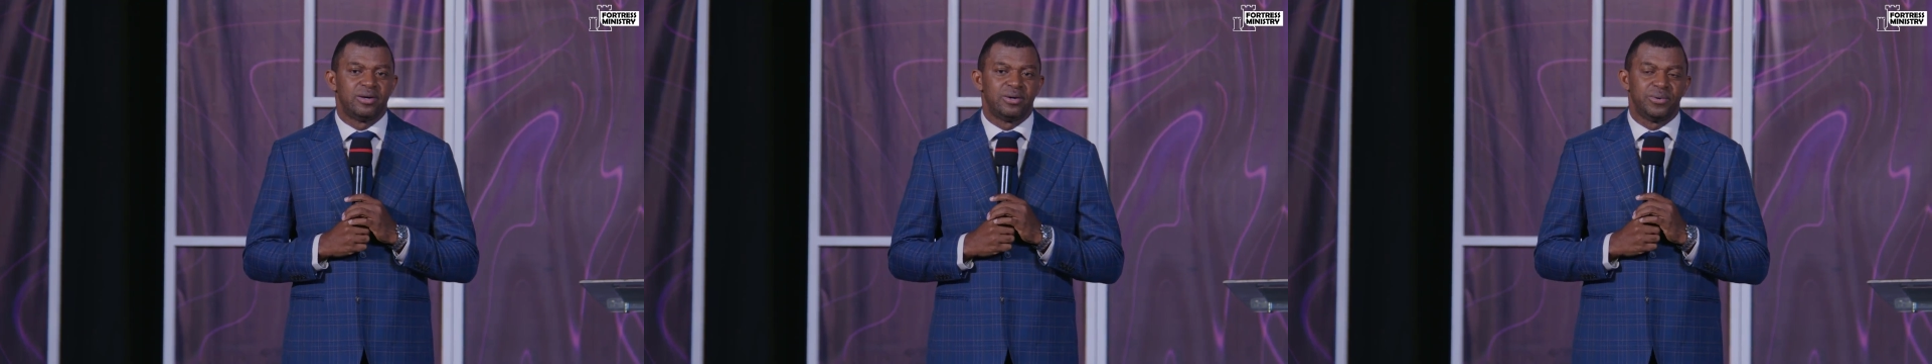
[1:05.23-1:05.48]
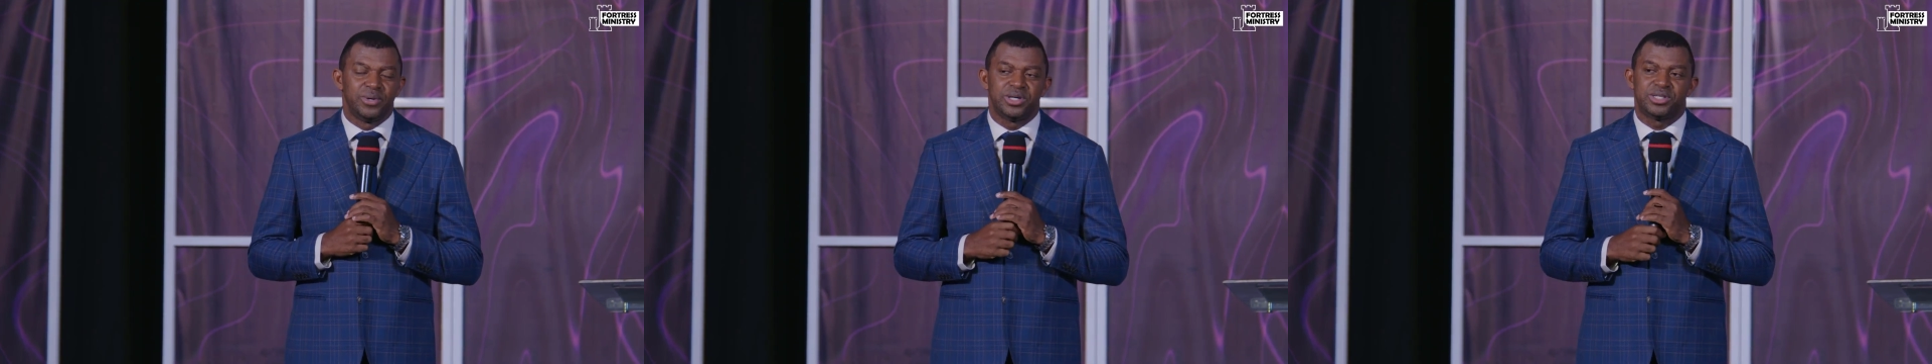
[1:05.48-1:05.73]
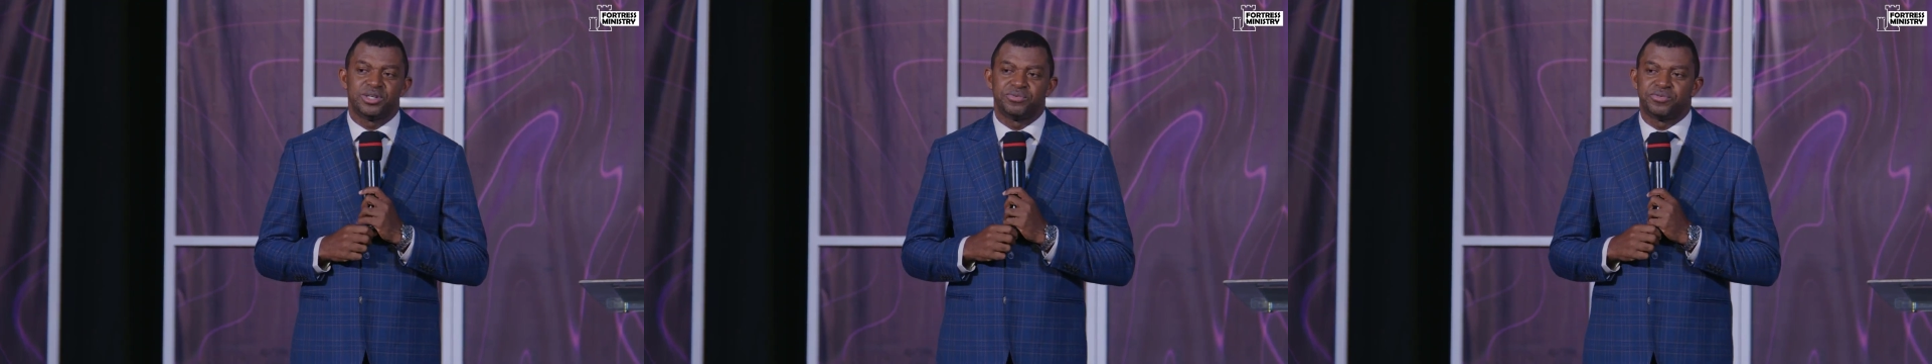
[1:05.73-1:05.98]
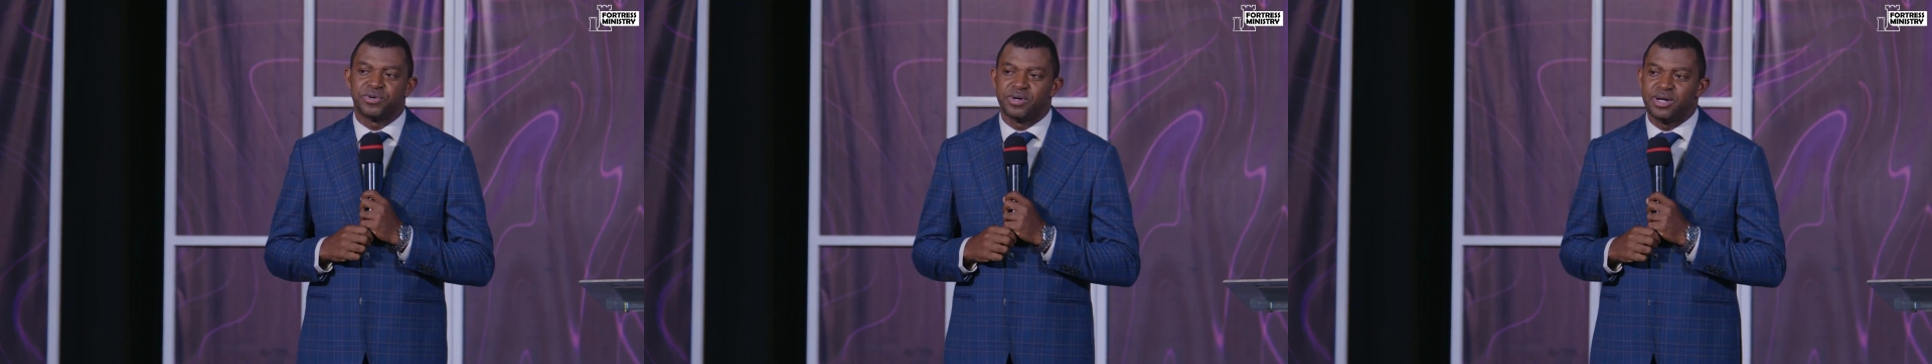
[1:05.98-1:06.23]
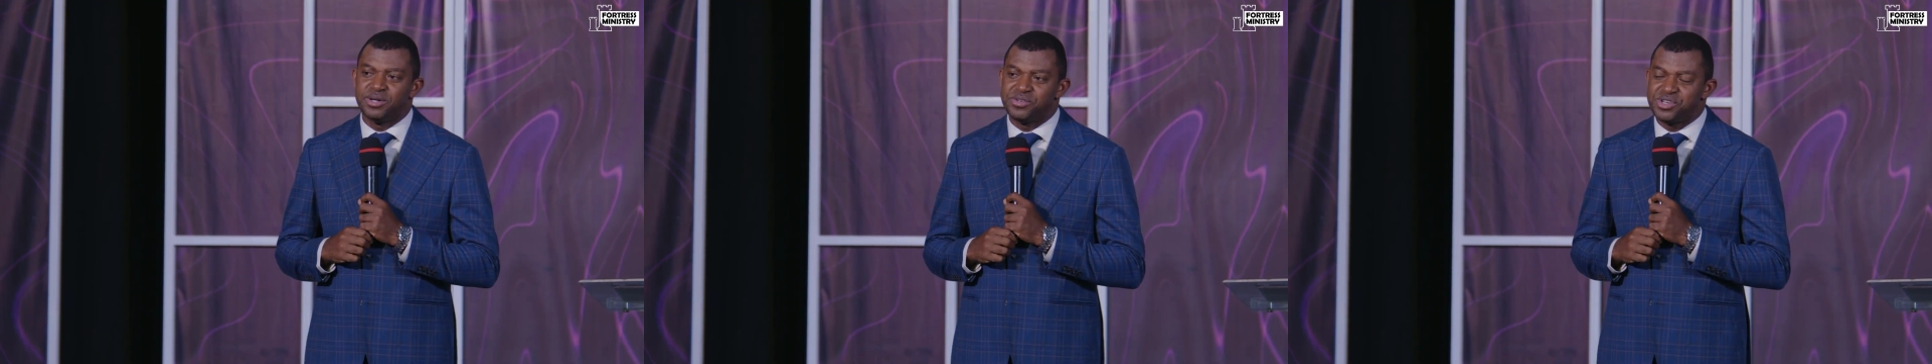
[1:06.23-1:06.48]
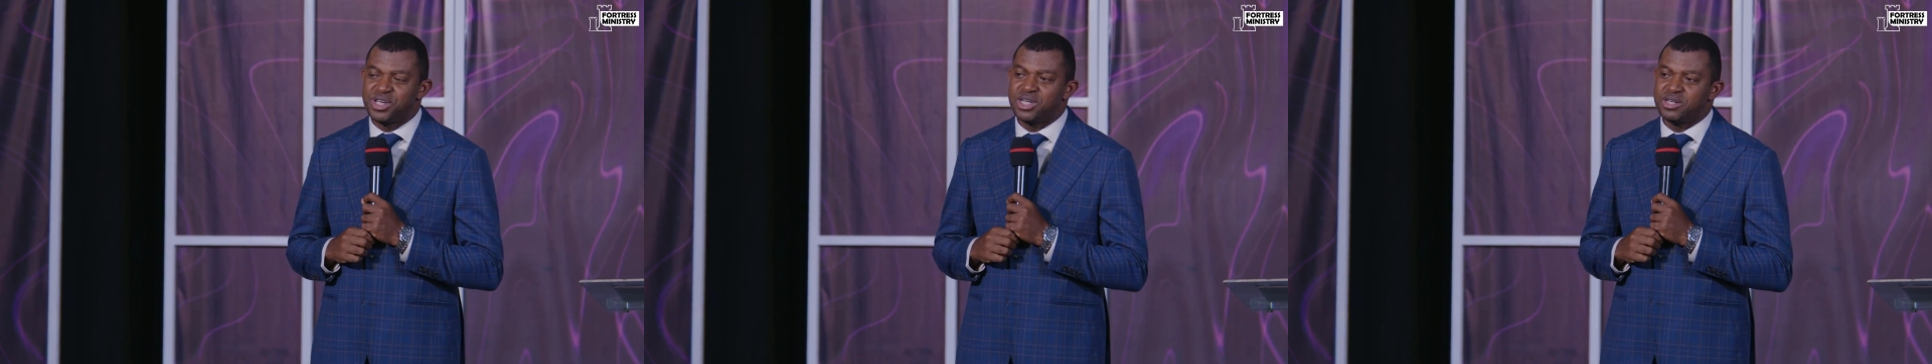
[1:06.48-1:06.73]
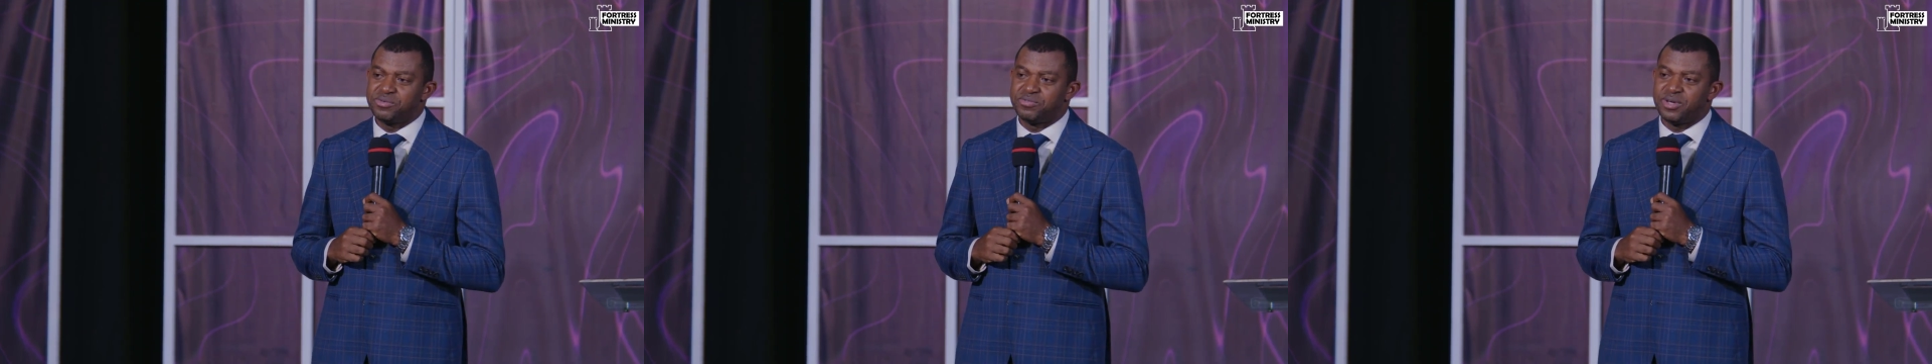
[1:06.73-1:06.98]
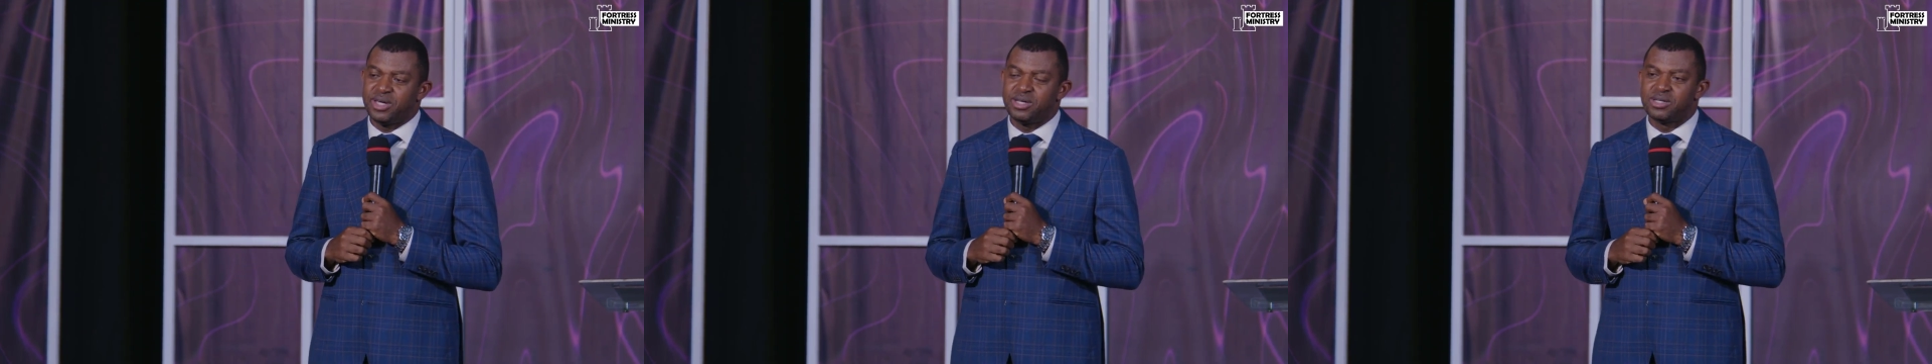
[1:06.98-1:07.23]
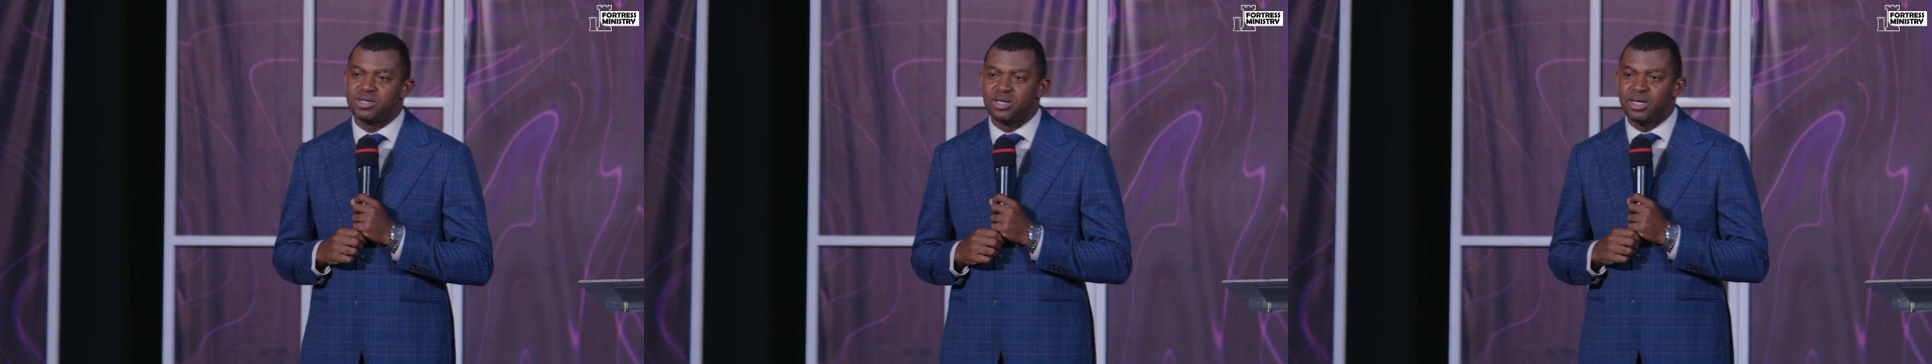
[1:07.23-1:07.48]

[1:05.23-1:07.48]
Raise the fallen, cheer the faint,